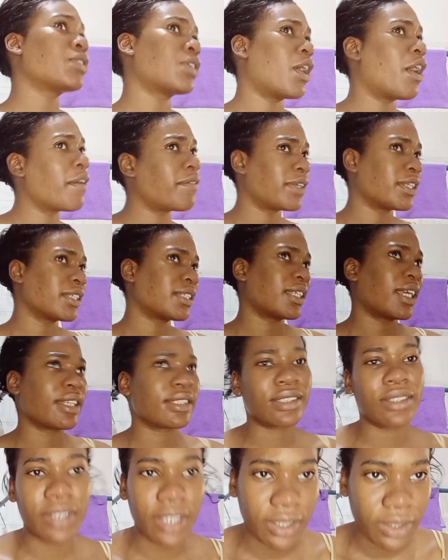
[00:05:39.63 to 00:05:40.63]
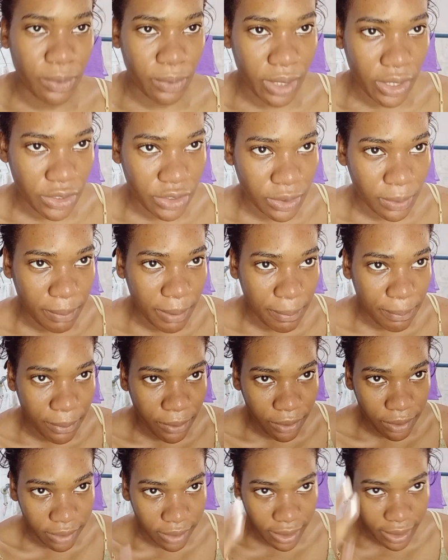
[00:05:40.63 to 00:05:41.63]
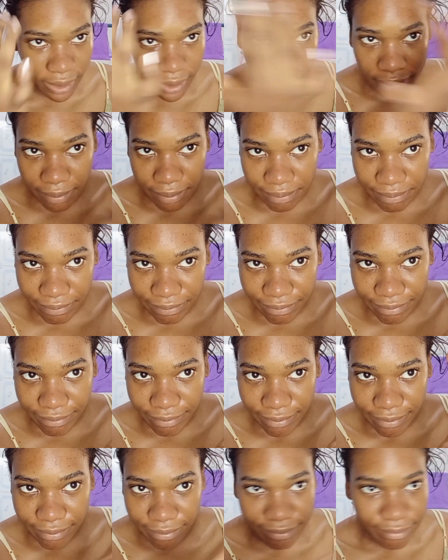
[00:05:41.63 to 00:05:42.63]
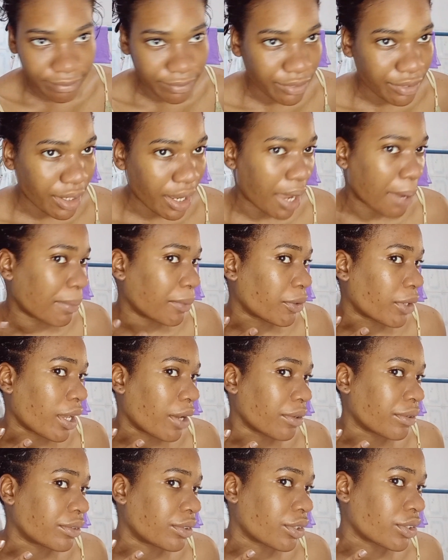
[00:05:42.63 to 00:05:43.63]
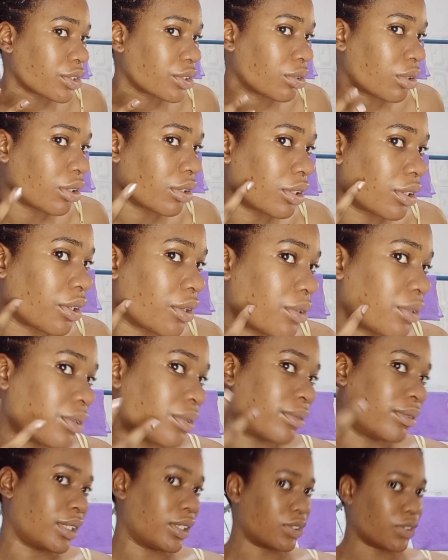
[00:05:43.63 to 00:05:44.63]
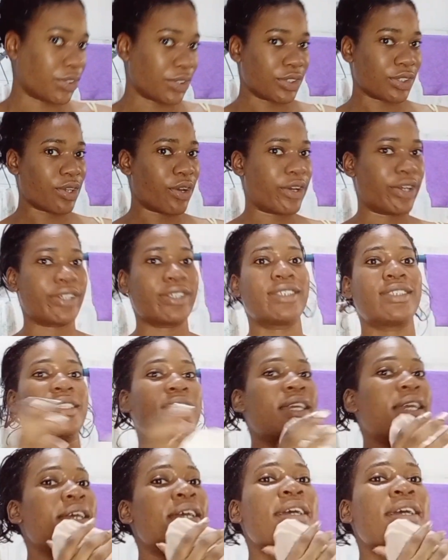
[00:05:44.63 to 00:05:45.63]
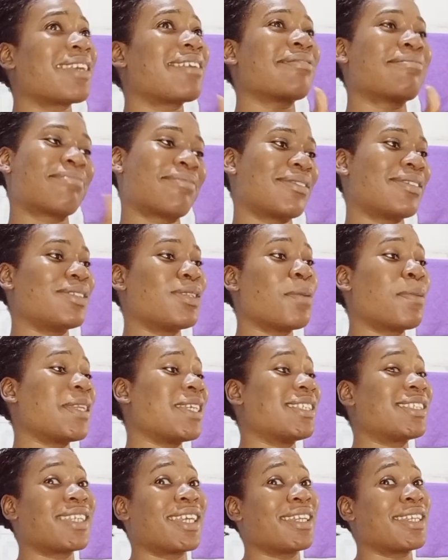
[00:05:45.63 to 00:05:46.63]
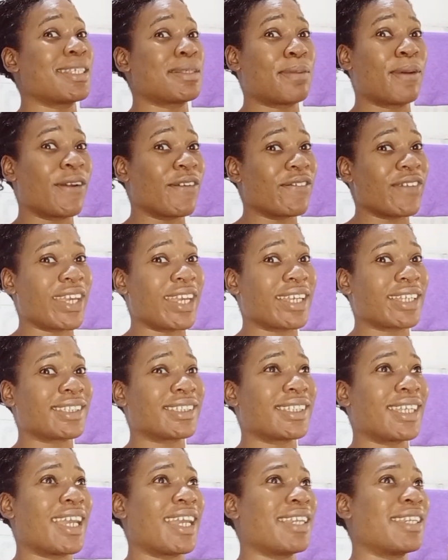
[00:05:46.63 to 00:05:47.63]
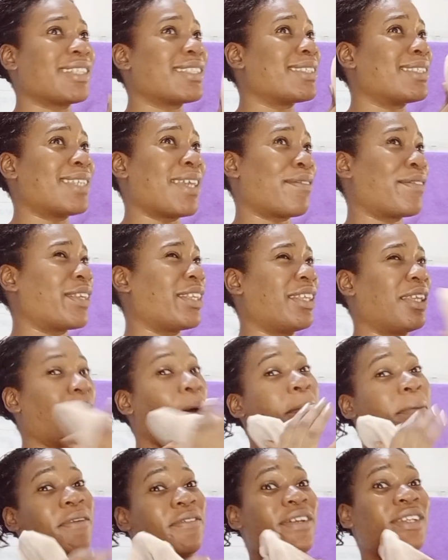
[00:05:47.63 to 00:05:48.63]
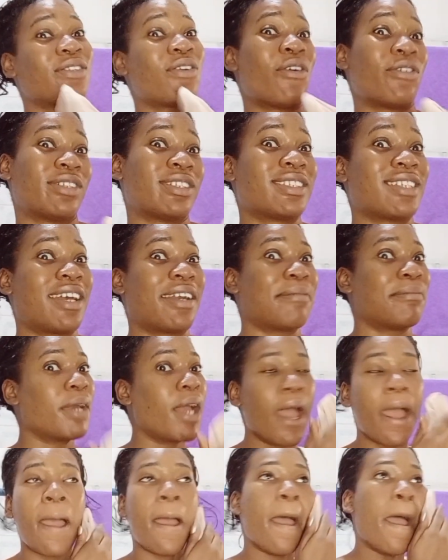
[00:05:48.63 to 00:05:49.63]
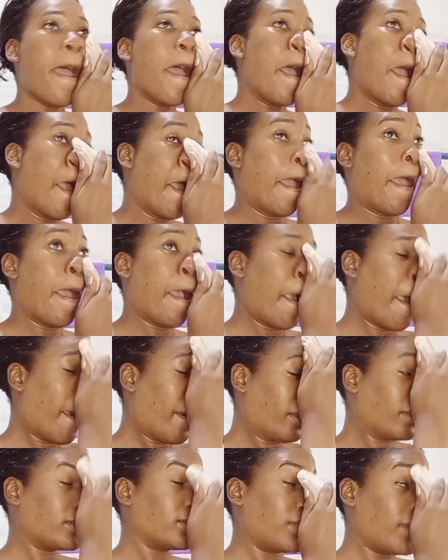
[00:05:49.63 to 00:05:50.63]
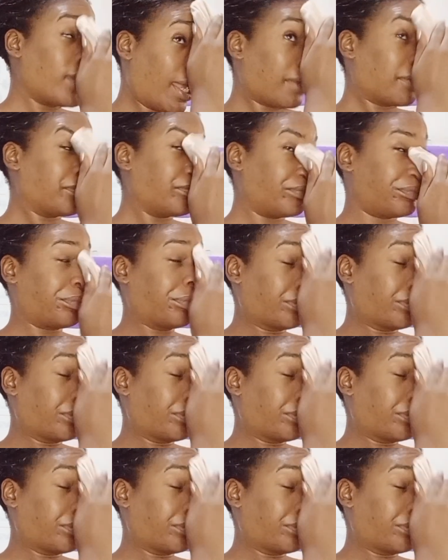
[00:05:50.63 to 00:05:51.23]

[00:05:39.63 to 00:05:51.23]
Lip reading: course, obviously, I still get the occasional pimple, like, I broke out not too long ago, these are the scars. Nobody's skin is perfect, and it's definitely not perfect all the time. So yeah,